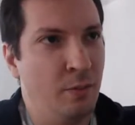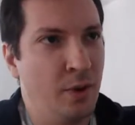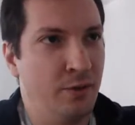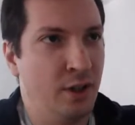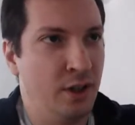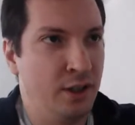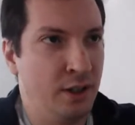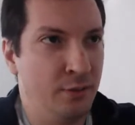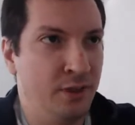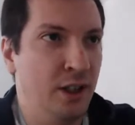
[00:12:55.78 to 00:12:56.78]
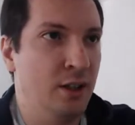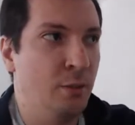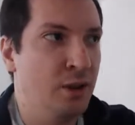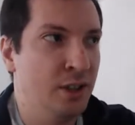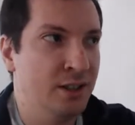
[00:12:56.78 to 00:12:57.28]
if the
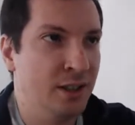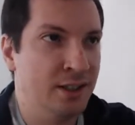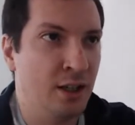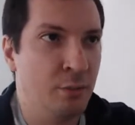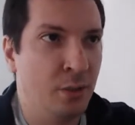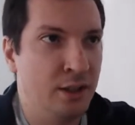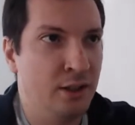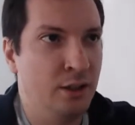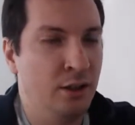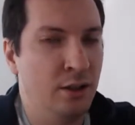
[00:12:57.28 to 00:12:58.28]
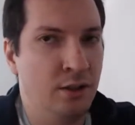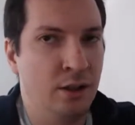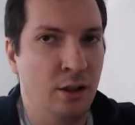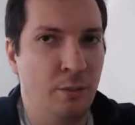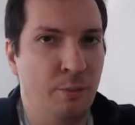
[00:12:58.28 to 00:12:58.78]
agreement is not signed by
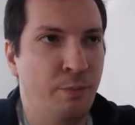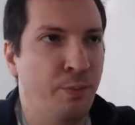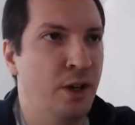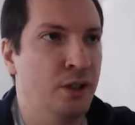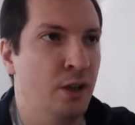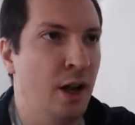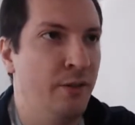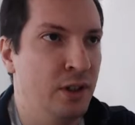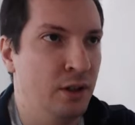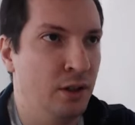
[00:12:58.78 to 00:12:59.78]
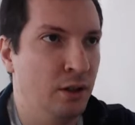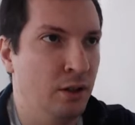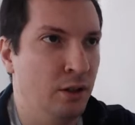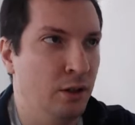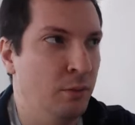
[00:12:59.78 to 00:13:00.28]
the person having
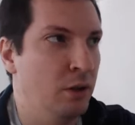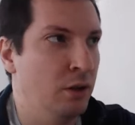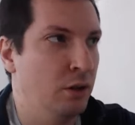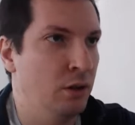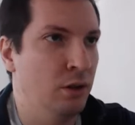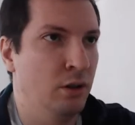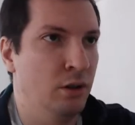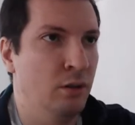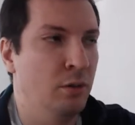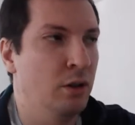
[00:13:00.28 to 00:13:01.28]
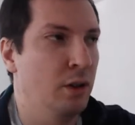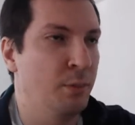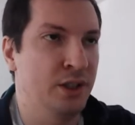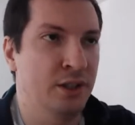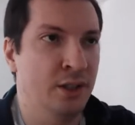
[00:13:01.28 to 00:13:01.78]
the
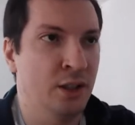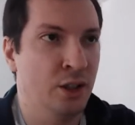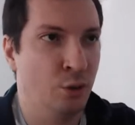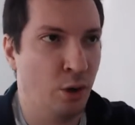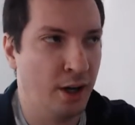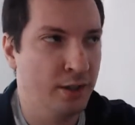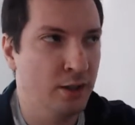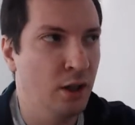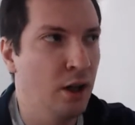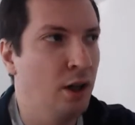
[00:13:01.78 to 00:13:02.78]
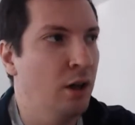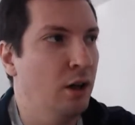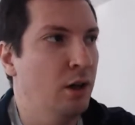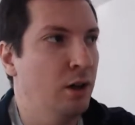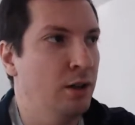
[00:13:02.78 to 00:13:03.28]
representation right,
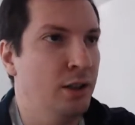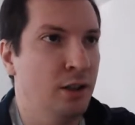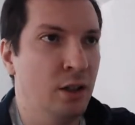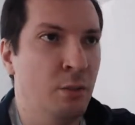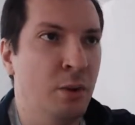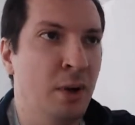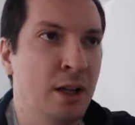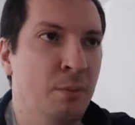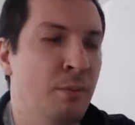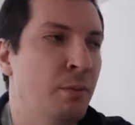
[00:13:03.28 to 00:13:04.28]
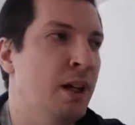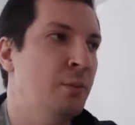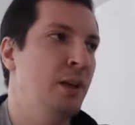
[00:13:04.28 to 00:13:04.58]
the agreement might